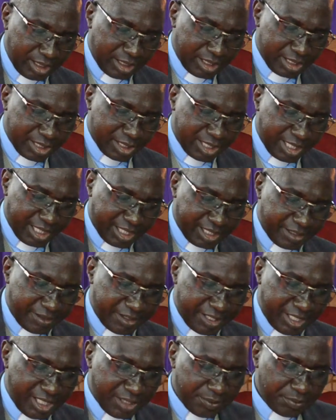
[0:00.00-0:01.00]

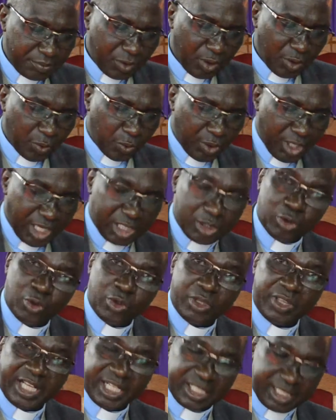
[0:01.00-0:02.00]
Secondly, we are
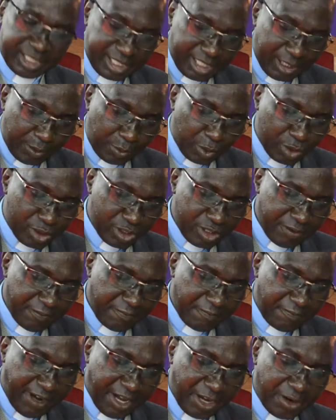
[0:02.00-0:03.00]
told that there was
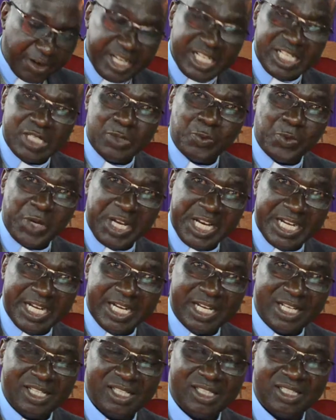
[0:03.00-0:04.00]
violent
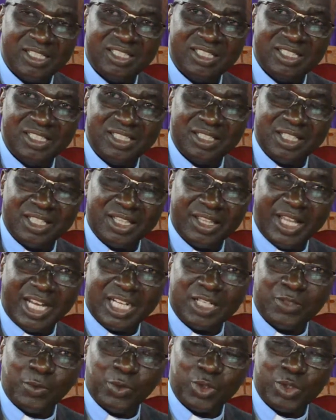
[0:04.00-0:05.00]
wind
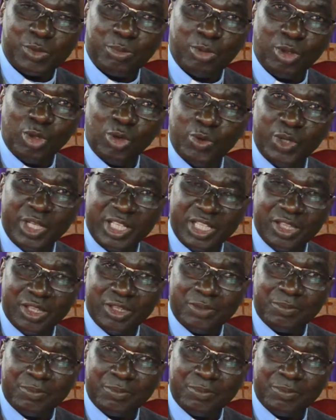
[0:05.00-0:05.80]
that was blowing.